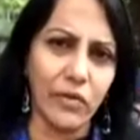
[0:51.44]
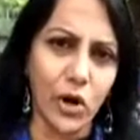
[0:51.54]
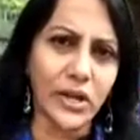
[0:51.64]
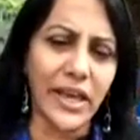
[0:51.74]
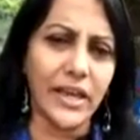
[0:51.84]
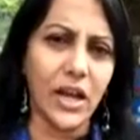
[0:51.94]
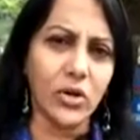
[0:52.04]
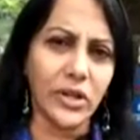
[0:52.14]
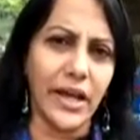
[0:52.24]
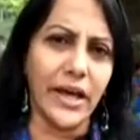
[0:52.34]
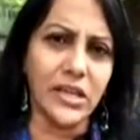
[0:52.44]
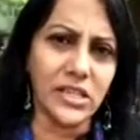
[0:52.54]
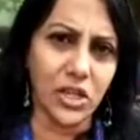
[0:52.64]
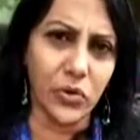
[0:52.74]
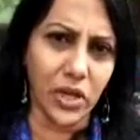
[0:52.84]
they will not carry out an
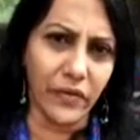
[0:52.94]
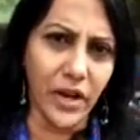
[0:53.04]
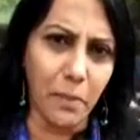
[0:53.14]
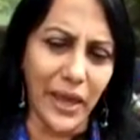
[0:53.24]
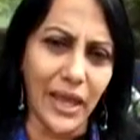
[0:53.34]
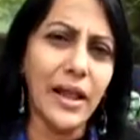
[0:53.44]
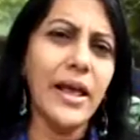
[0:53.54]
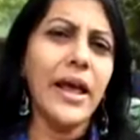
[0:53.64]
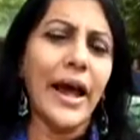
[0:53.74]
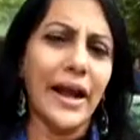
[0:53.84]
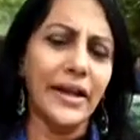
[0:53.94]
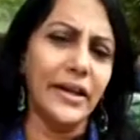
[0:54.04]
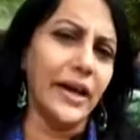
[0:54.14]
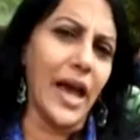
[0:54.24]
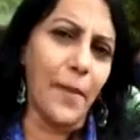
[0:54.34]
arrest and you're given a bail,
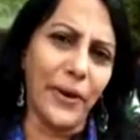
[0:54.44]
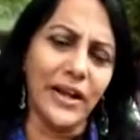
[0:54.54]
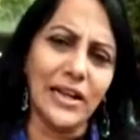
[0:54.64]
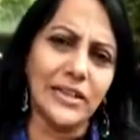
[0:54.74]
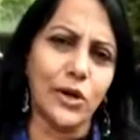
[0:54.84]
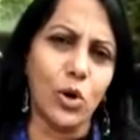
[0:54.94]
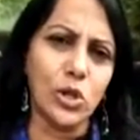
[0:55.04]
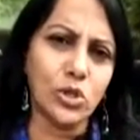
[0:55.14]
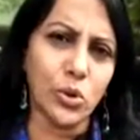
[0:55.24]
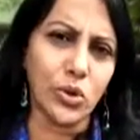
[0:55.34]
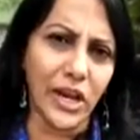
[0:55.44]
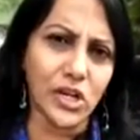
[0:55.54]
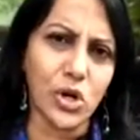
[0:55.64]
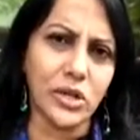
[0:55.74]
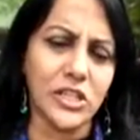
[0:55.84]
and uh, apparently they had also
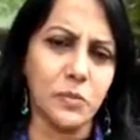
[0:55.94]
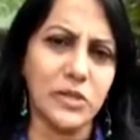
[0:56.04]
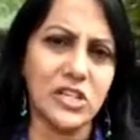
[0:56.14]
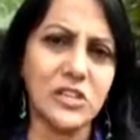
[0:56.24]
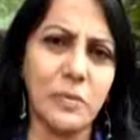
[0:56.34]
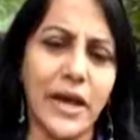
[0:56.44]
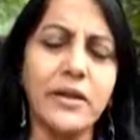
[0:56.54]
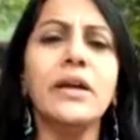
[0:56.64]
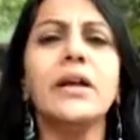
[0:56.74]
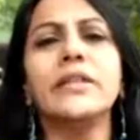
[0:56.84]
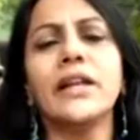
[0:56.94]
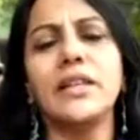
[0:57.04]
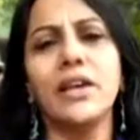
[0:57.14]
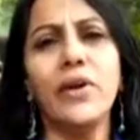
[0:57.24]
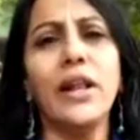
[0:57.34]
reassured this businessman
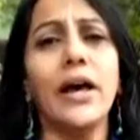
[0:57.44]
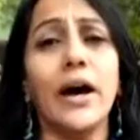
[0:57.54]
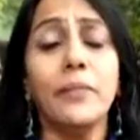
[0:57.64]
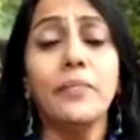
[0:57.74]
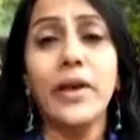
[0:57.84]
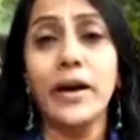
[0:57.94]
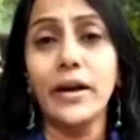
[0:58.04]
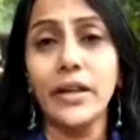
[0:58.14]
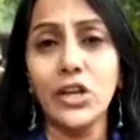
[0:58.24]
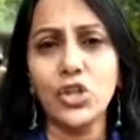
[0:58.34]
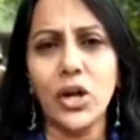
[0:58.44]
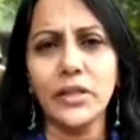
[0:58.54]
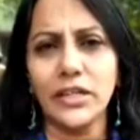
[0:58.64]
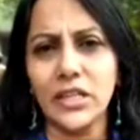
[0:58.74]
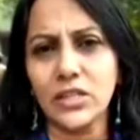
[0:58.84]
that they will uh, uh,
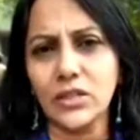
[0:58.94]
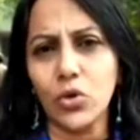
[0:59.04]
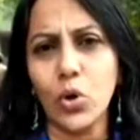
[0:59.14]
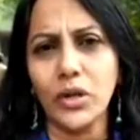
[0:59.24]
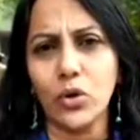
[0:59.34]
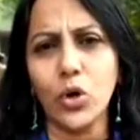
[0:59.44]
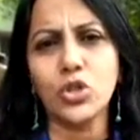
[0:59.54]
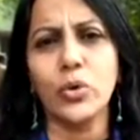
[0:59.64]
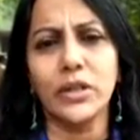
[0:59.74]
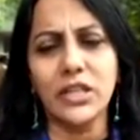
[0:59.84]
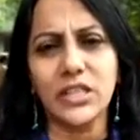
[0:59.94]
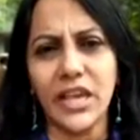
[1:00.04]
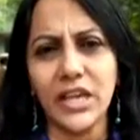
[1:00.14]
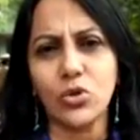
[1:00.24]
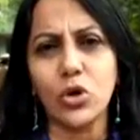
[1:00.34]
ensure that this, court goes to a, this
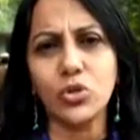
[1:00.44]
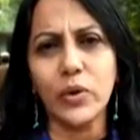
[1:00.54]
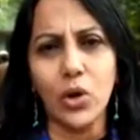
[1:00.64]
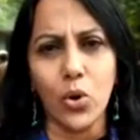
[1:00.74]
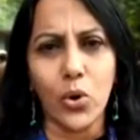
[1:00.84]
case goes to a